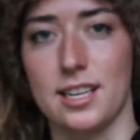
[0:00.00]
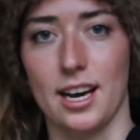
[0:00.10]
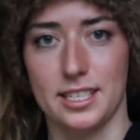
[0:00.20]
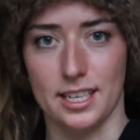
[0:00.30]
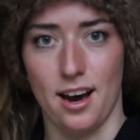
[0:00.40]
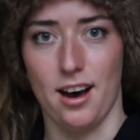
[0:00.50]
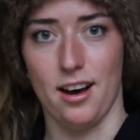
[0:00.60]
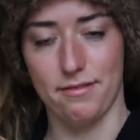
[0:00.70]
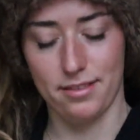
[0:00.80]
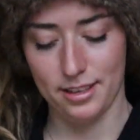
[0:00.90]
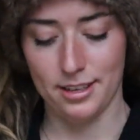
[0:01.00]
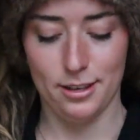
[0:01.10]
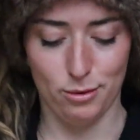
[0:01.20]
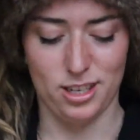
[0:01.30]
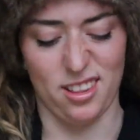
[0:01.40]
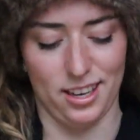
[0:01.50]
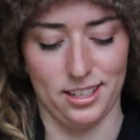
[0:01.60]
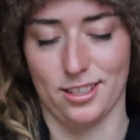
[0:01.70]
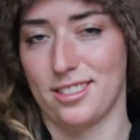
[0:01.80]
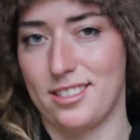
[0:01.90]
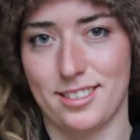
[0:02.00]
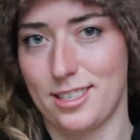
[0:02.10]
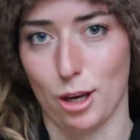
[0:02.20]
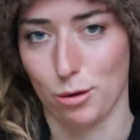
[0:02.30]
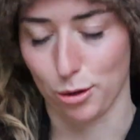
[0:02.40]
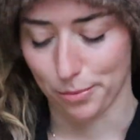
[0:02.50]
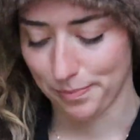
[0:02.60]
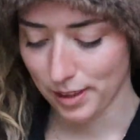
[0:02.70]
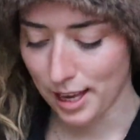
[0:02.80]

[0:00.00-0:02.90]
sliced in half, which I think is just so cool.